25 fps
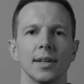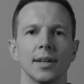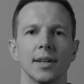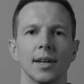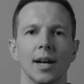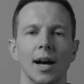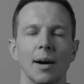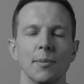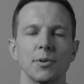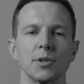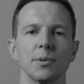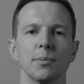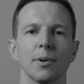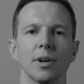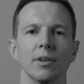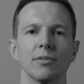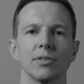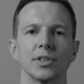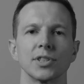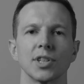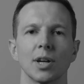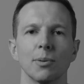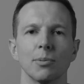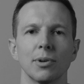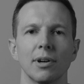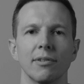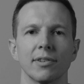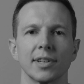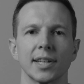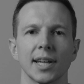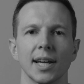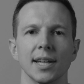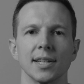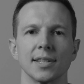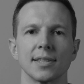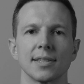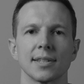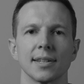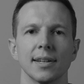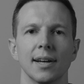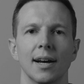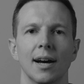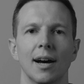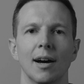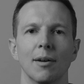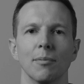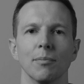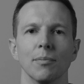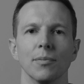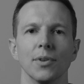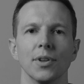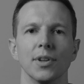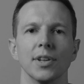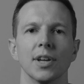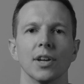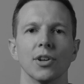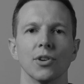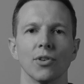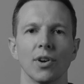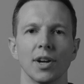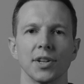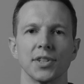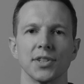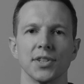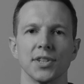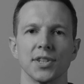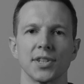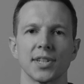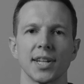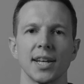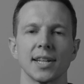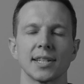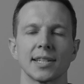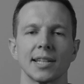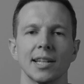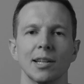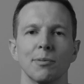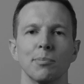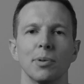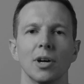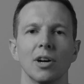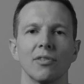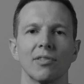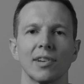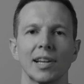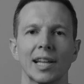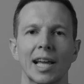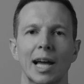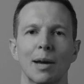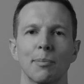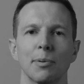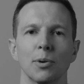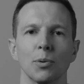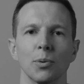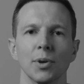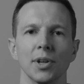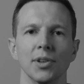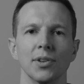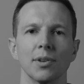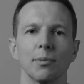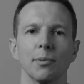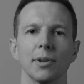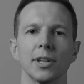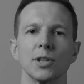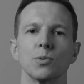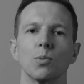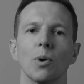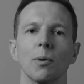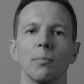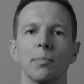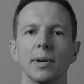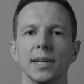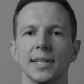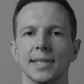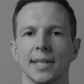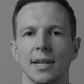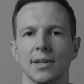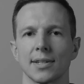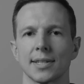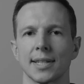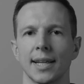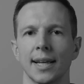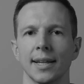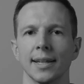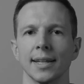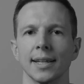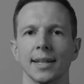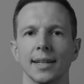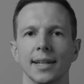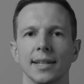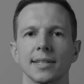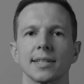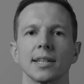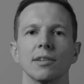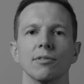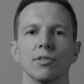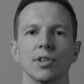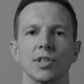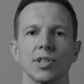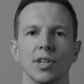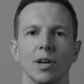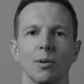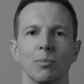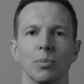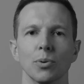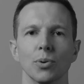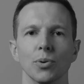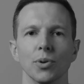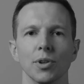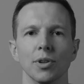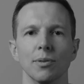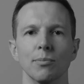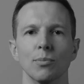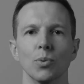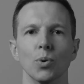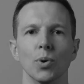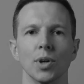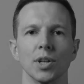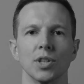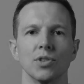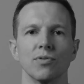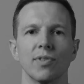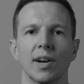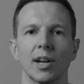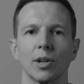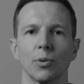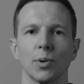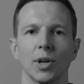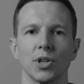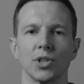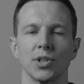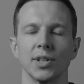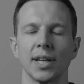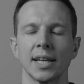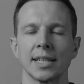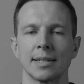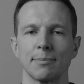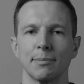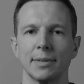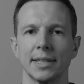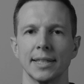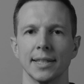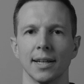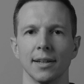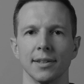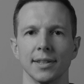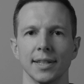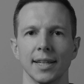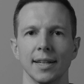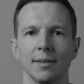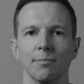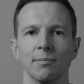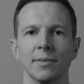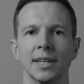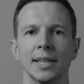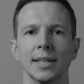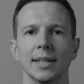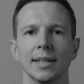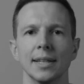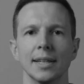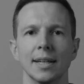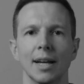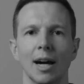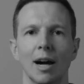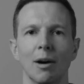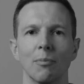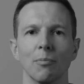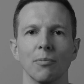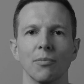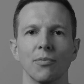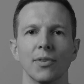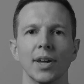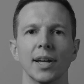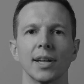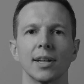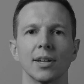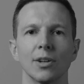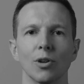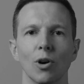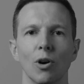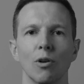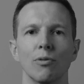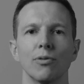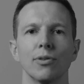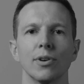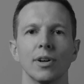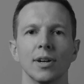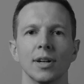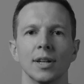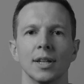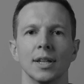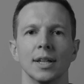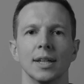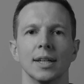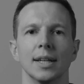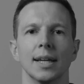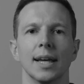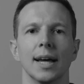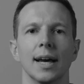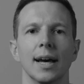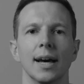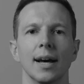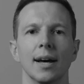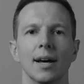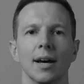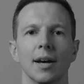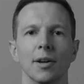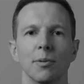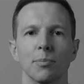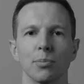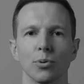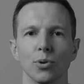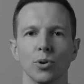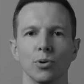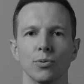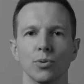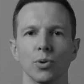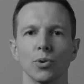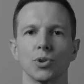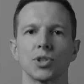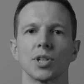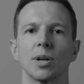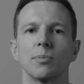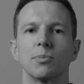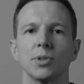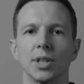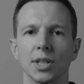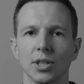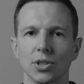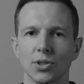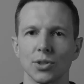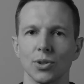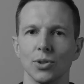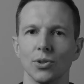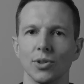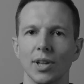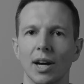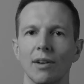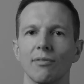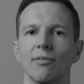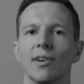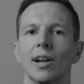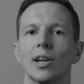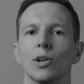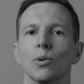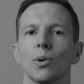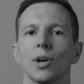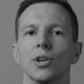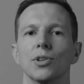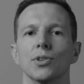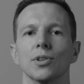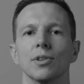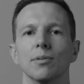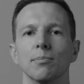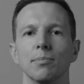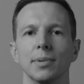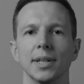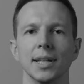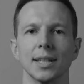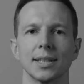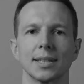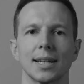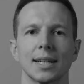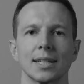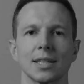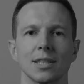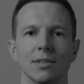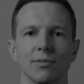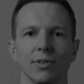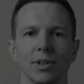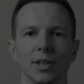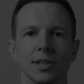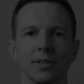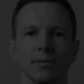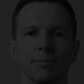So you might, for example, have a case that the underwriters assess and they're perfectly happy with, but there's one piece outstanding. Let's say, for example, the mortgage valuation hasn't been done yet. They can offer an approval subject to that valuation being satisfied.